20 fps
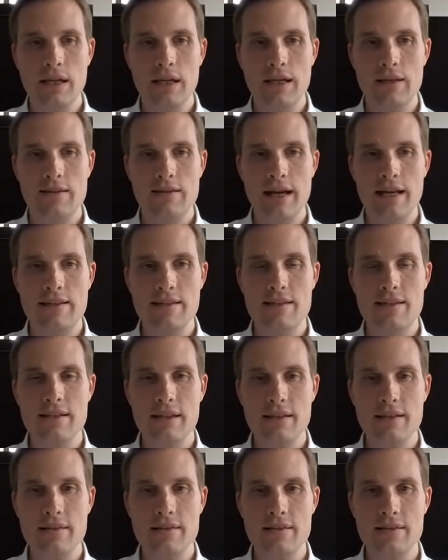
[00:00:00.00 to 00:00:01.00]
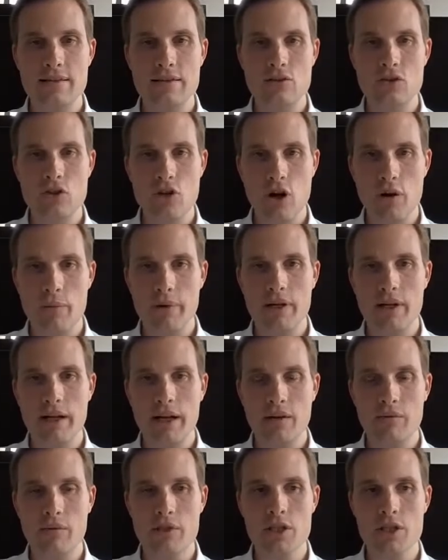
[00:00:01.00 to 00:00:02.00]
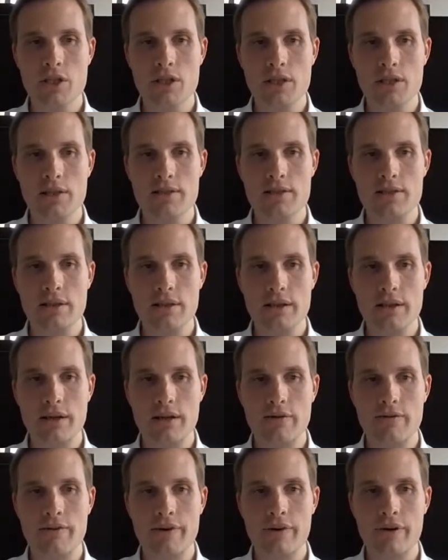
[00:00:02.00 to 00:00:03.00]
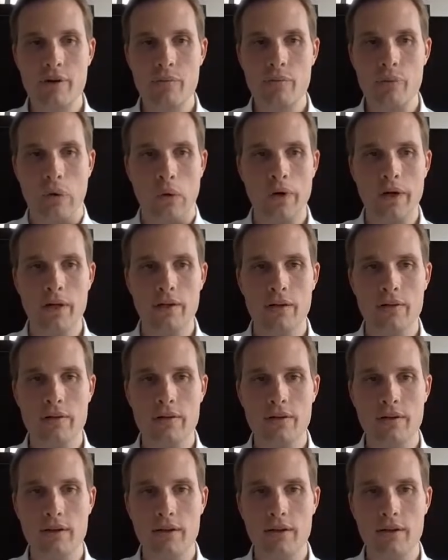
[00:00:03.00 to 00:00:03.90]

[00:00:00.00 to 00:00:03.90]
In that sense, German language skills are very important.